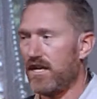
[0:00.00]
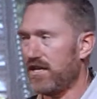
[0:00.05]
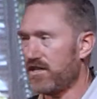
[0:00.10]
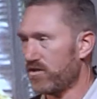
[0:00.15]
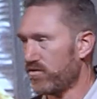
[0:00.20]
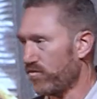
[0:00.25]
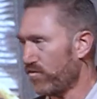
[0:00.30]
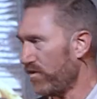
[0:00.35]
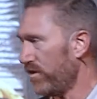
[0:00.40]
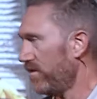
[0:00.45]

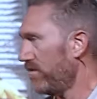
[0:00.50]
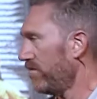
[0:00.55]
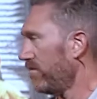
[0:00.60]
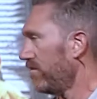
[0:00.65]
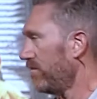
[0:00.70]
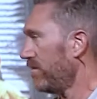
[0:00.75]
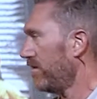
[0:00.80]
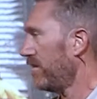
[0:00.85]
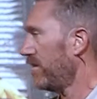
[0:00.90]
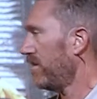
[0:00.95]
is
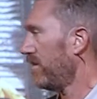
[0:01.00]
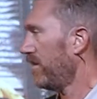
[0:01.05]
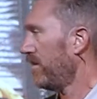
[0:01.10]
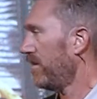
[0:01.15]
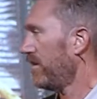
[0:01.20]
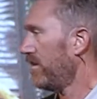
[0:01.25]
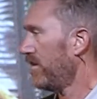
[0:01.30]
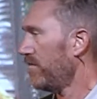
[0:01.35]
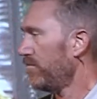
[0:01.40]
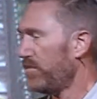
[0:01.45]
real.
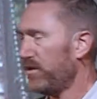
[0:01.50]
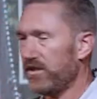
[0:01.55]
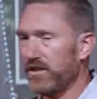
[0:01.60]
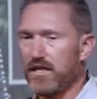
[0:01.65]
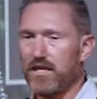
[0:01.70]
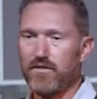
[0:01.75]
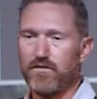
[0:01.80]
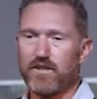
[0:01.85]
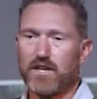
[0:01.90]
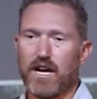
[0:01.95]

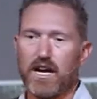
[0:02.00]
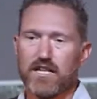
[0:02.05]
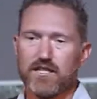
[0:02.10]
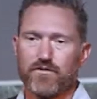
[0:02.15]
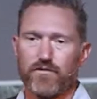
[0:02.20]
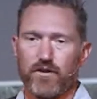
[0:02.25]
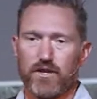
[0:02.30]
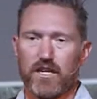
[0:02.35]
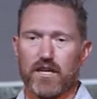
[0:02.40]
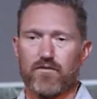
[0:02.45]
Believe God's
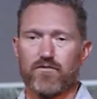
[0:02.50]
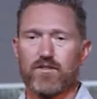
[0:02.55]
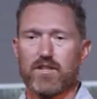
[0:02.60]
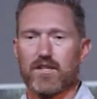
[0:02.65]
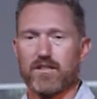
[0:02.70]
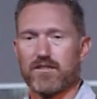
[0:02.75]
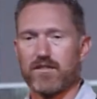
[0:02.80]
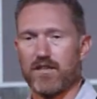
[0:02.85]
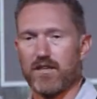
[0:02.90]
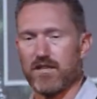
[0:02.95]

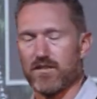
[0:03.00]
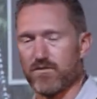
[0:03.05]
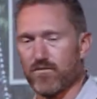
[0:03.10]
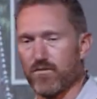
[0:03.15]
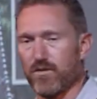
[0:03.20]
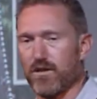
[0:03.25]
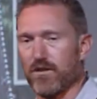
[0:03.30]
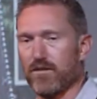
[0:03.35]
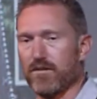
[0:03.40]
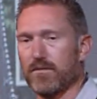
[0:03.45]
forgiveness is
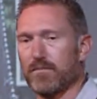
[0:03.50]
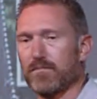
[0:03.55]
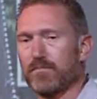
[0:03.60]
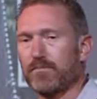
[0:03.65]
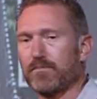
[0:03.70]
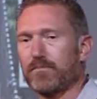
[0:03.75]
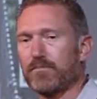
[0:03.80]
real.